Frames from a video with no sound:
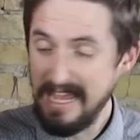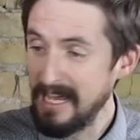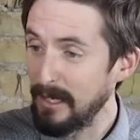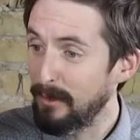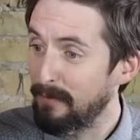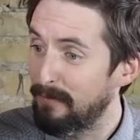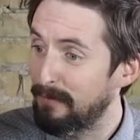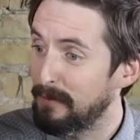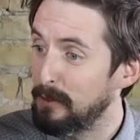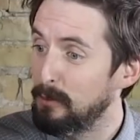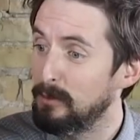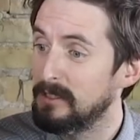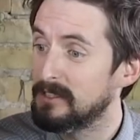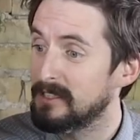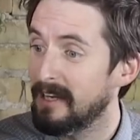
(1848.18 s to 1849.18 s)
If
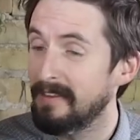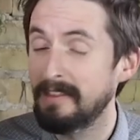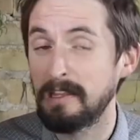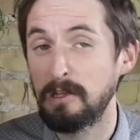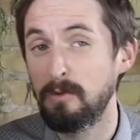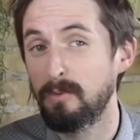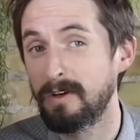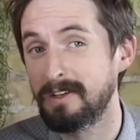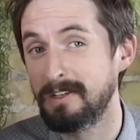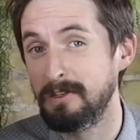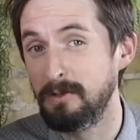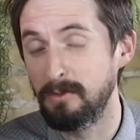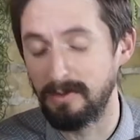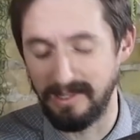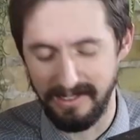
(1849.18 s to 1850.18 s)
you decide that you want to
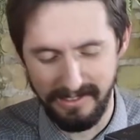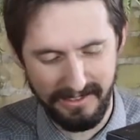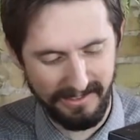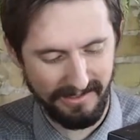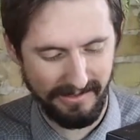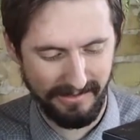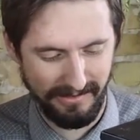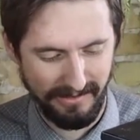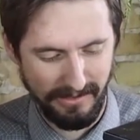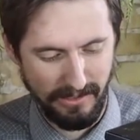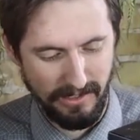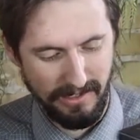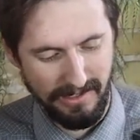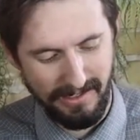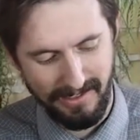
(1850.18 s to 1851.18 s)
do this,
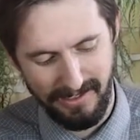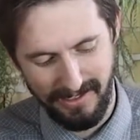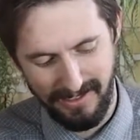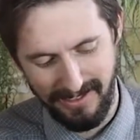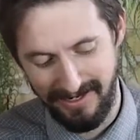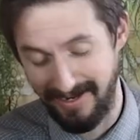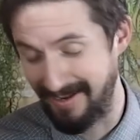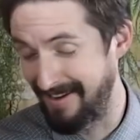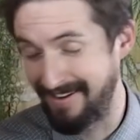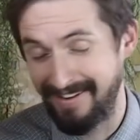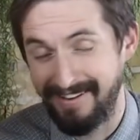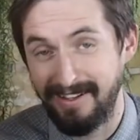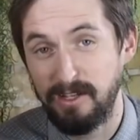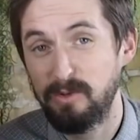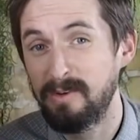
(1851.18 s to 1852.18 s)

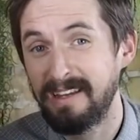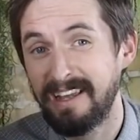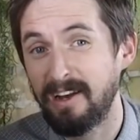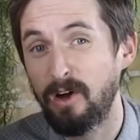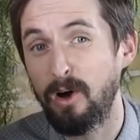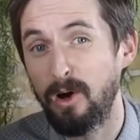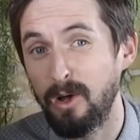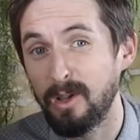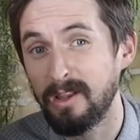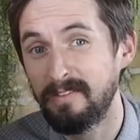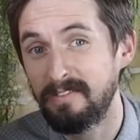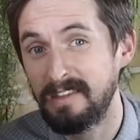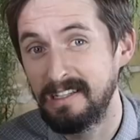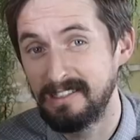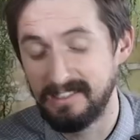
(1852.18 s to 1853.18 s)
you can get all
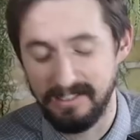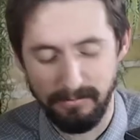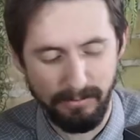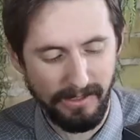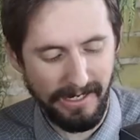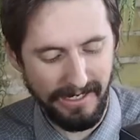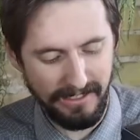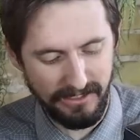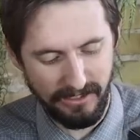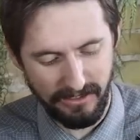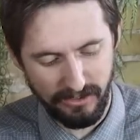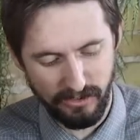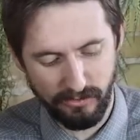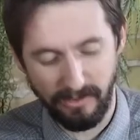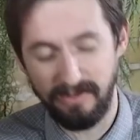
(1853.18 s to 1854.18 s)
of these supplies
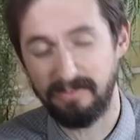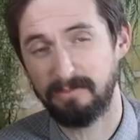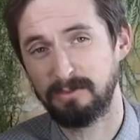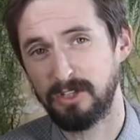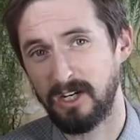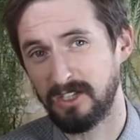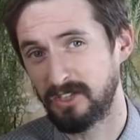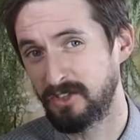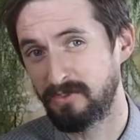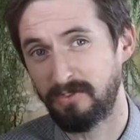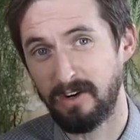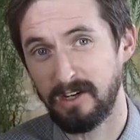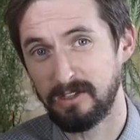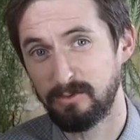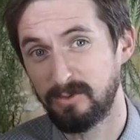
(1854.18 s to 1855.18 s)
straight from Josh's
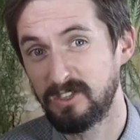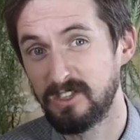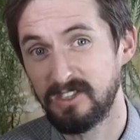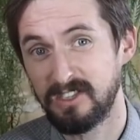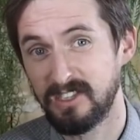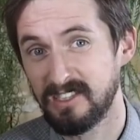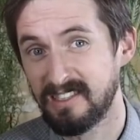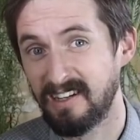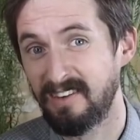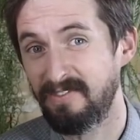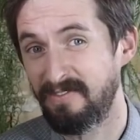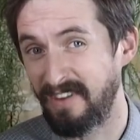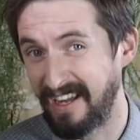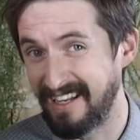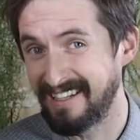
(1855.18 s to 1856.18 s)
Frogs, which is just a
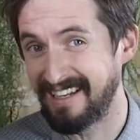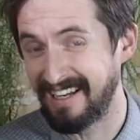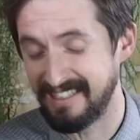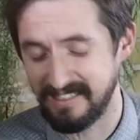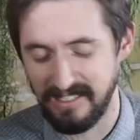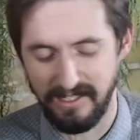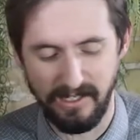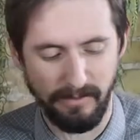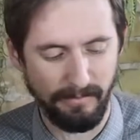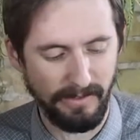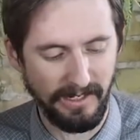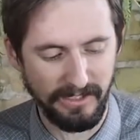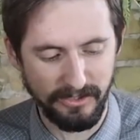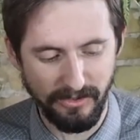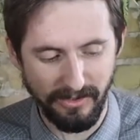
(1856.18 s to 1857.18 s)
fantastic
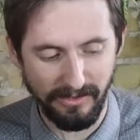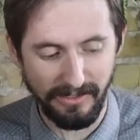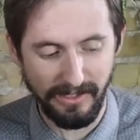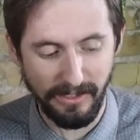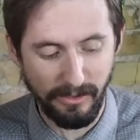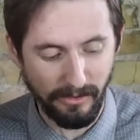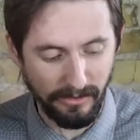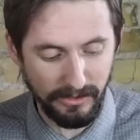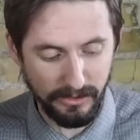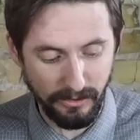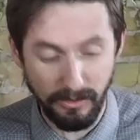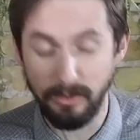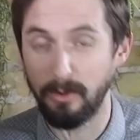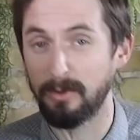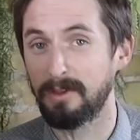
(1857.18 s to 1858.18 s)
company. I strongly encourage you
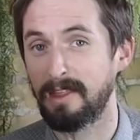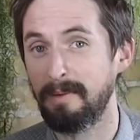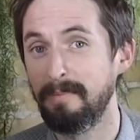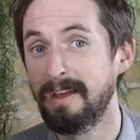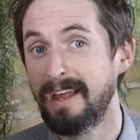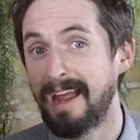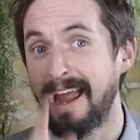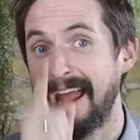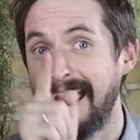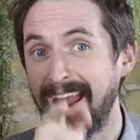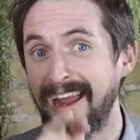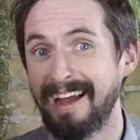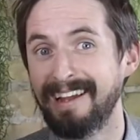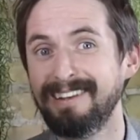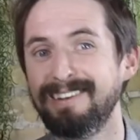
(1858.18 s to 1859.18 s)
to go to them.
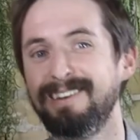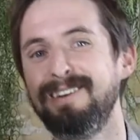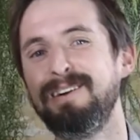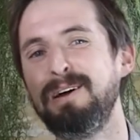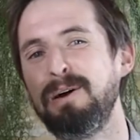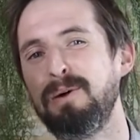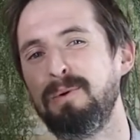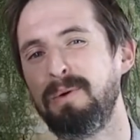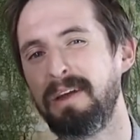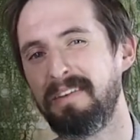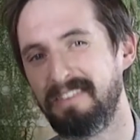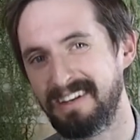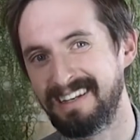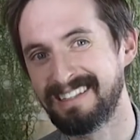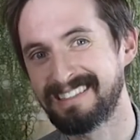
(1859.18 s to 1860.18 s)
And we
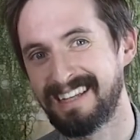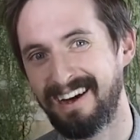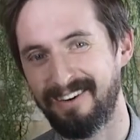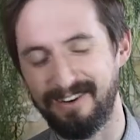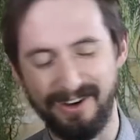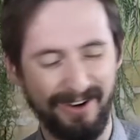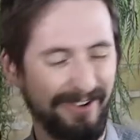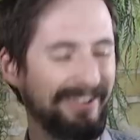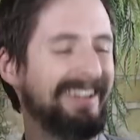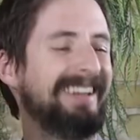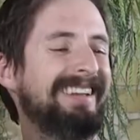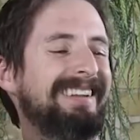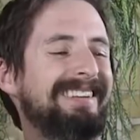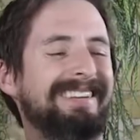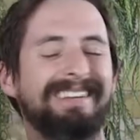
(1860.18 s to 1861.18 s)
have a discount code
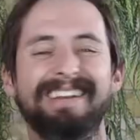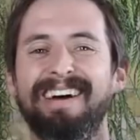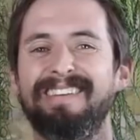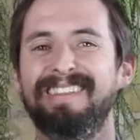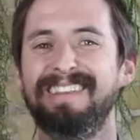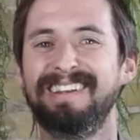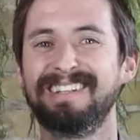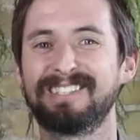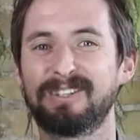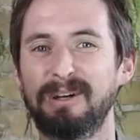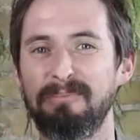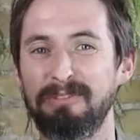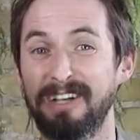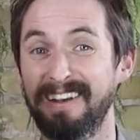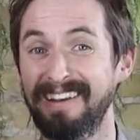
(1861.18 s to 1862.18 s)
down in the
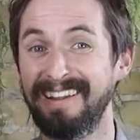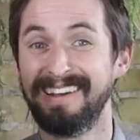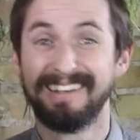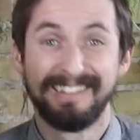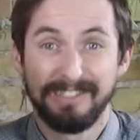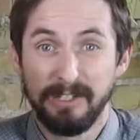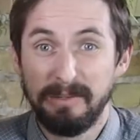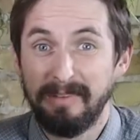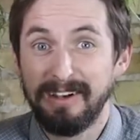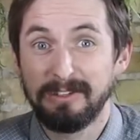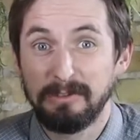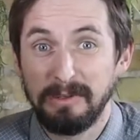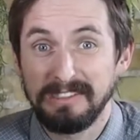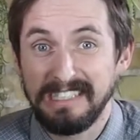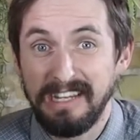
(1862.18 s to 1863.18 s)
description, so you might
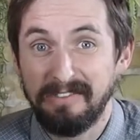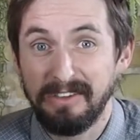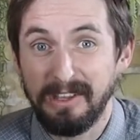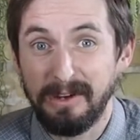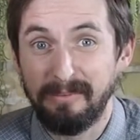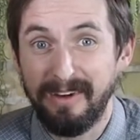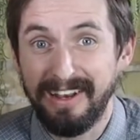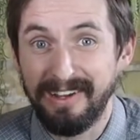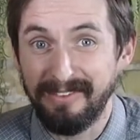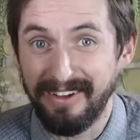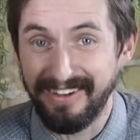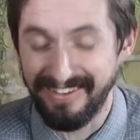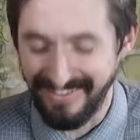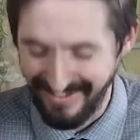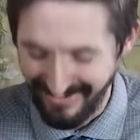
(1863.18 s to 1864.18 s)
as well save a little money while you're